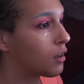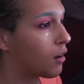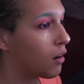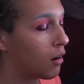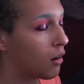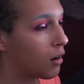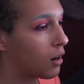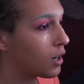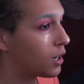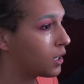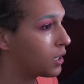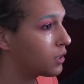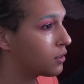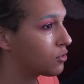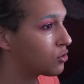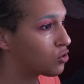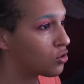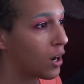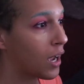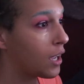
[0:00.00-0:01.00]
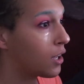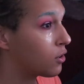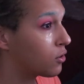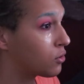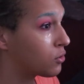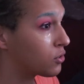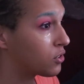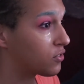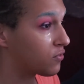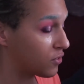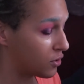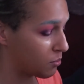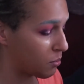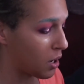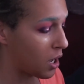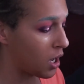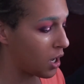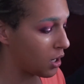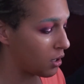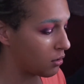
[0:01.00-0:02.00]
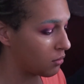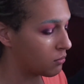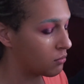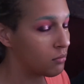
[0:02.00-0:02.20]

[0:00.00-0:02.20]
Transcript: on triangles for my